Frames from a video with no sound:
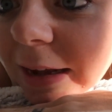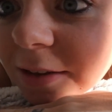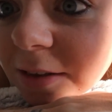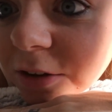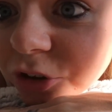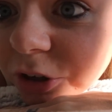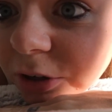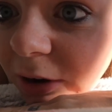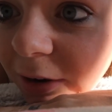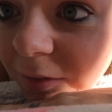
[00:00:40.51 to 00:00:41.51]
leg
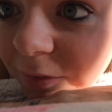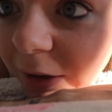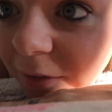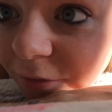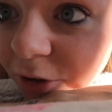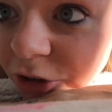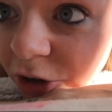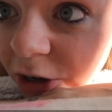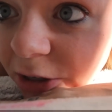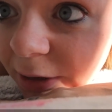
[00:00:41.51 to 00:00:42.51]
session I've ever
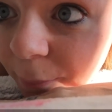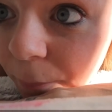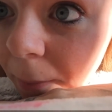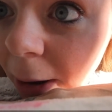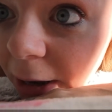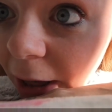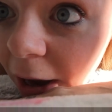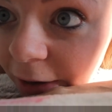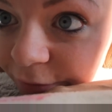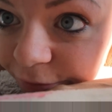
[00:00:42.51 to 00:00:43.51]
done in my
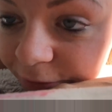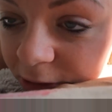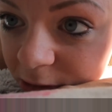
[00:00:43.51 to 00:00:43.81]
life.